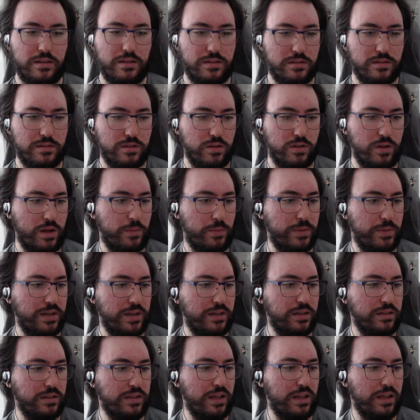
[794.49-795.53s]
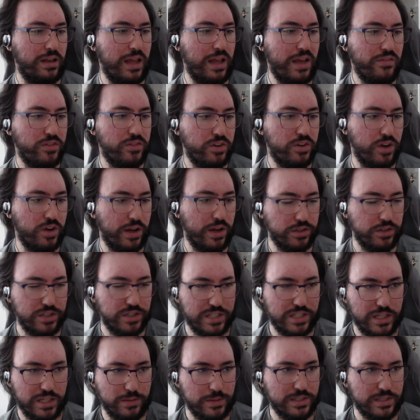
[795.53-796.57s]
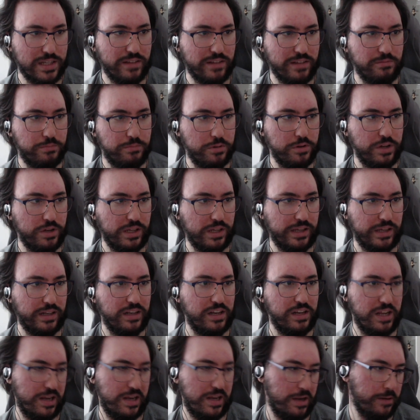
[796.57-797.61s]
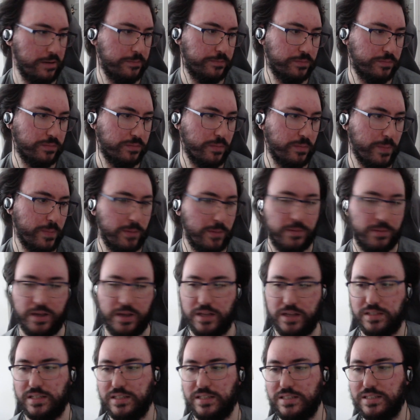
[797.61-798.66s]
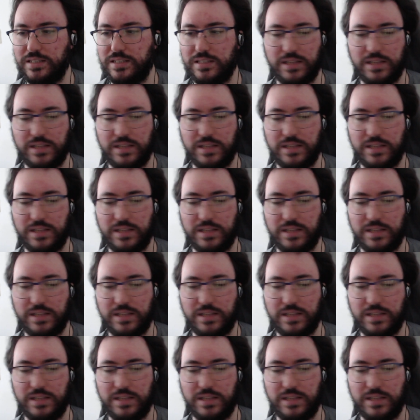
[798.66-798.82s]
So I mean, the lavender I could see myself putting in tea because it